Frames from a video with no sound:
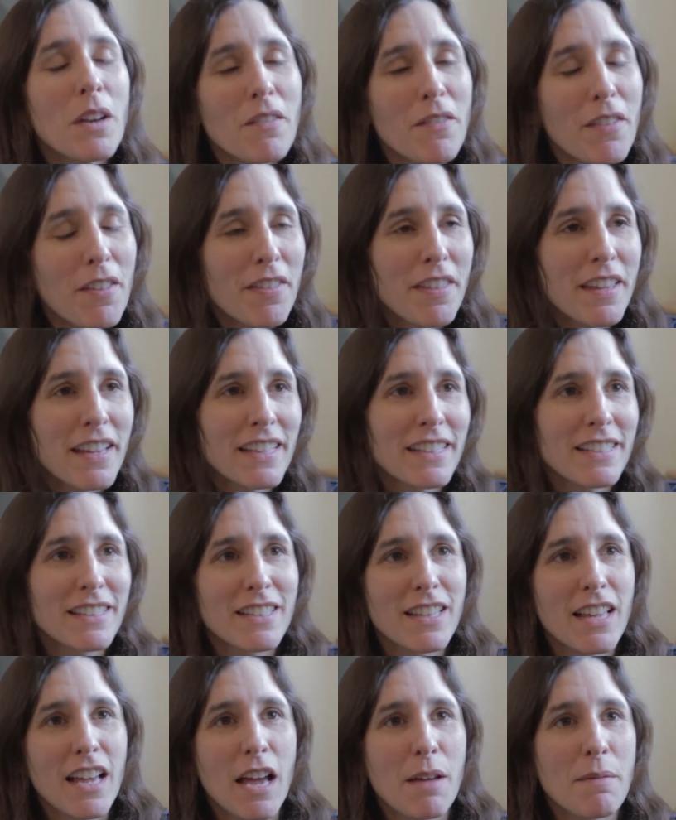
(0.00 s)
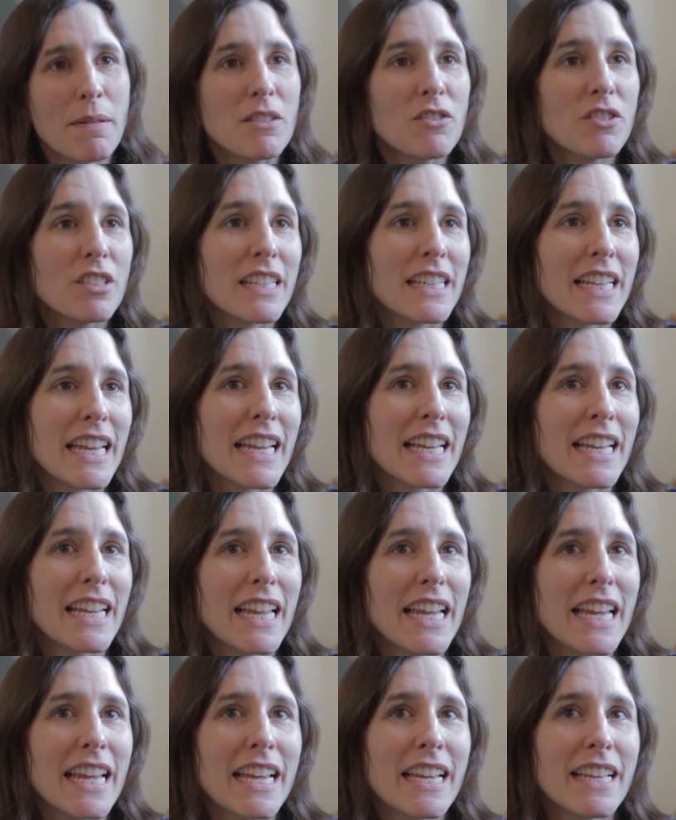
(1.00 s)
of the things that I'm interested in
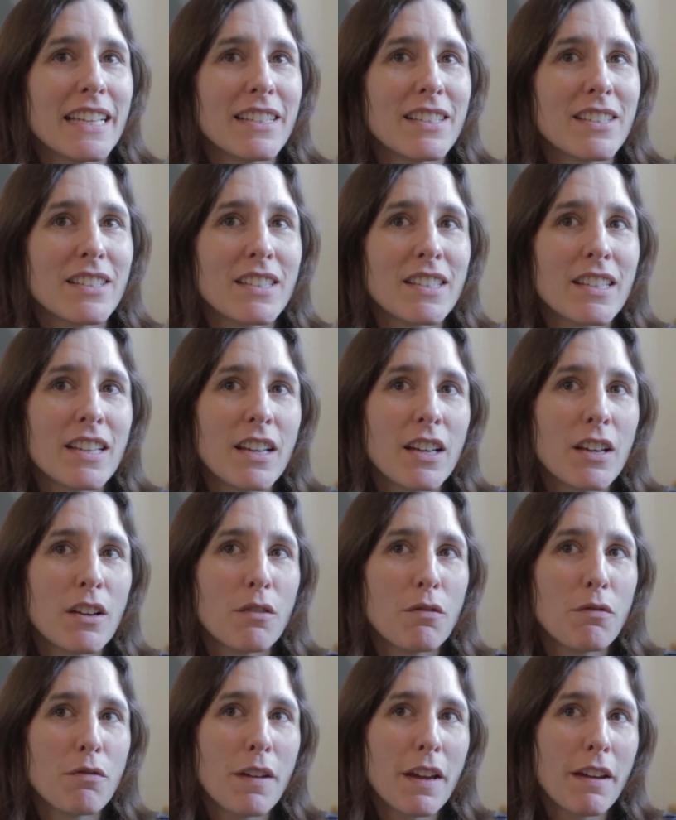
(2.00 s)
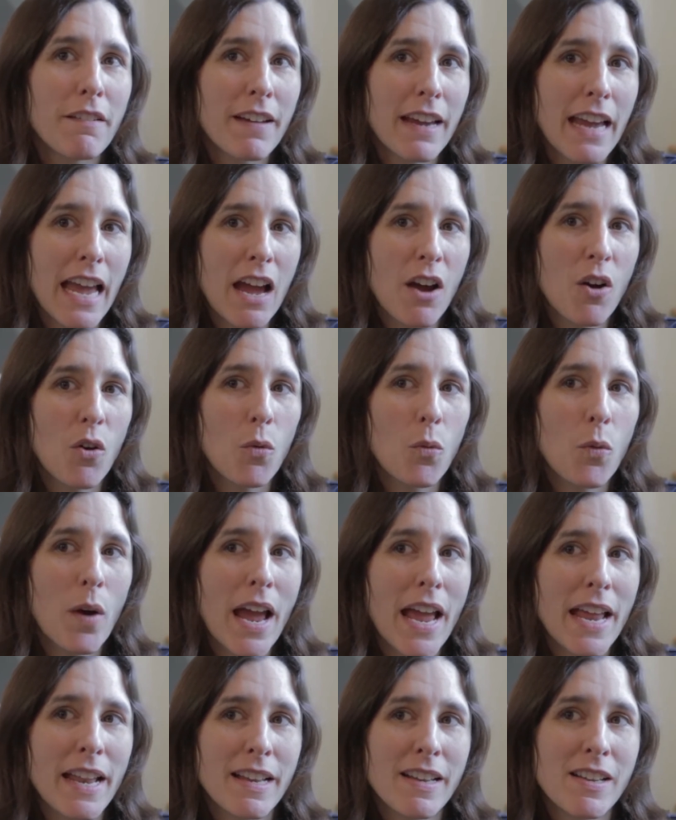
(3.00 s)
is figuring out
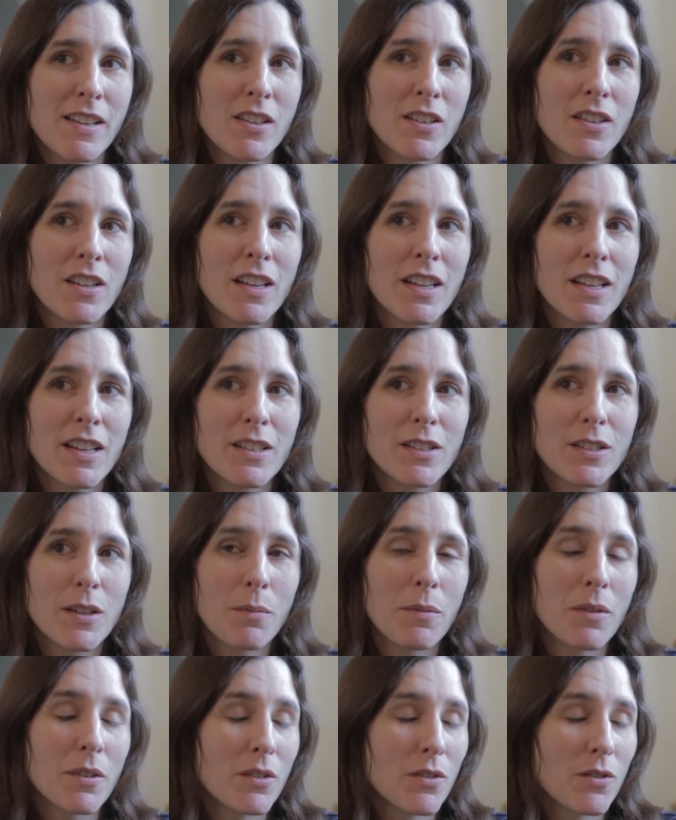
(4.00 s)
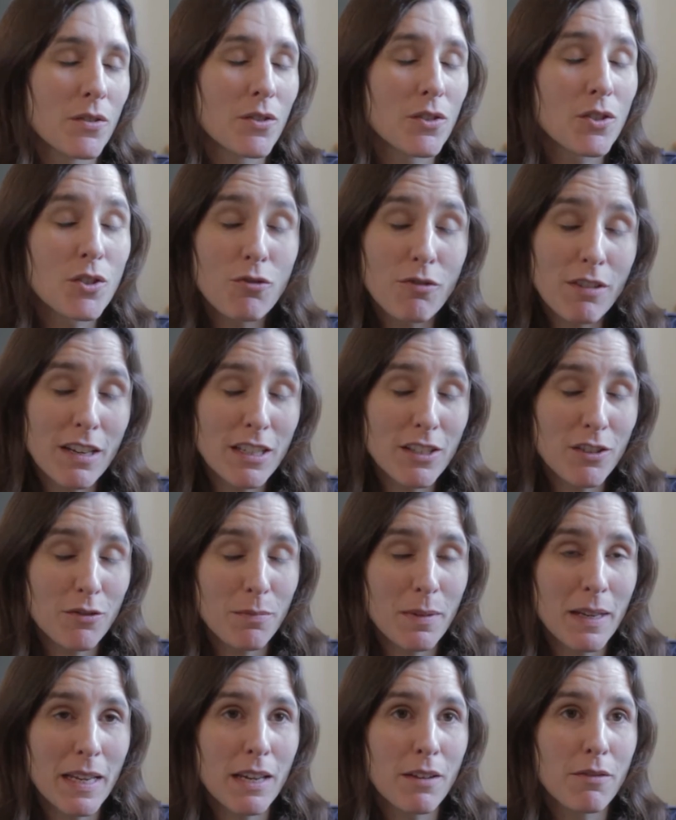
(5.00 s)
when someone's degrees of
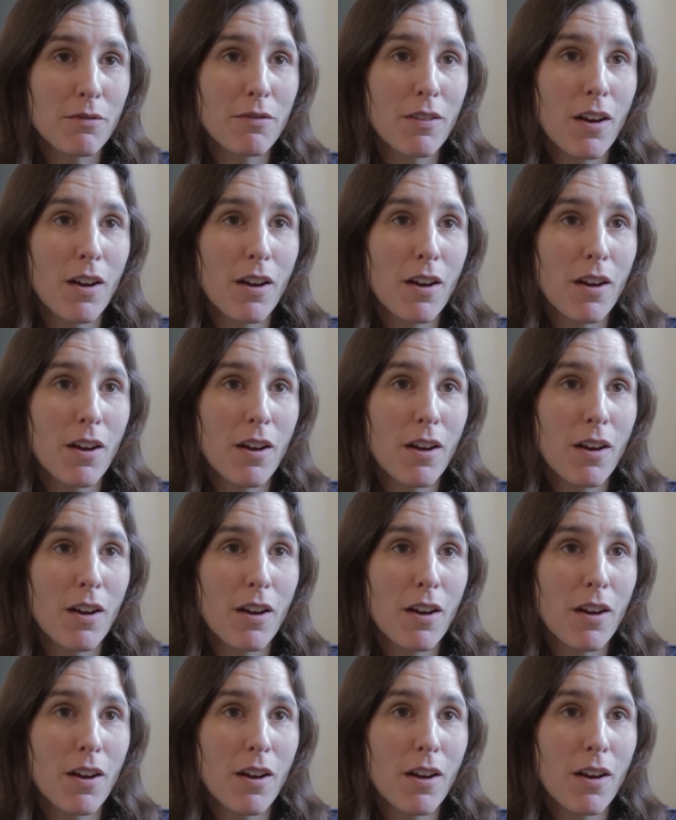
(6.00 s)
belief